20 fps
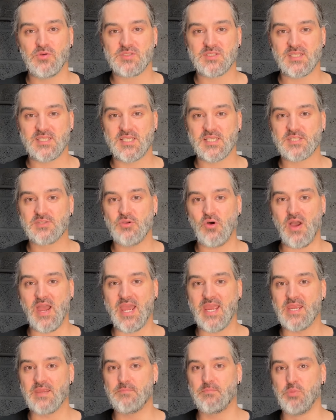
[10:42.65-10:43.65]
So this is not
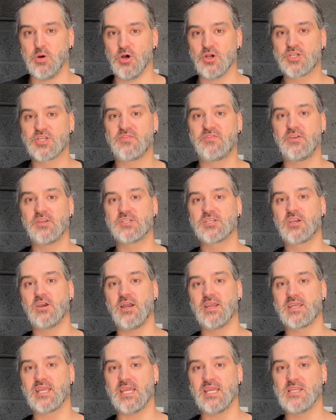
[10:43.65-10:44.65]
a push for you to go
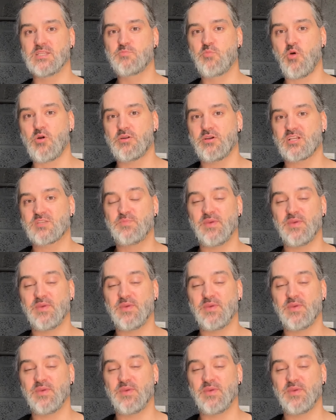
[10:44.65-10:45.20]
and get his products.